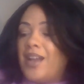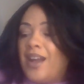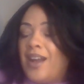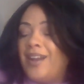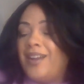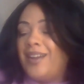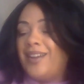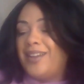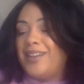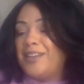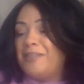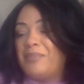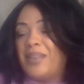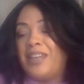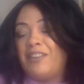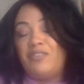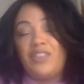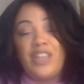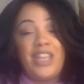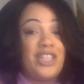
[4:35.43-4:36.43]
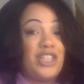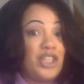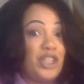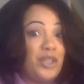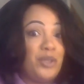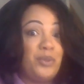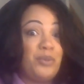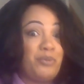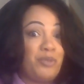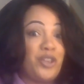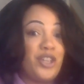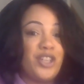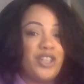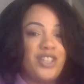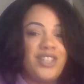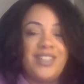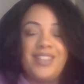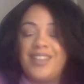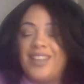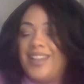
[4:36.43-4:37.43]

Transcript: Um, and if they do, run.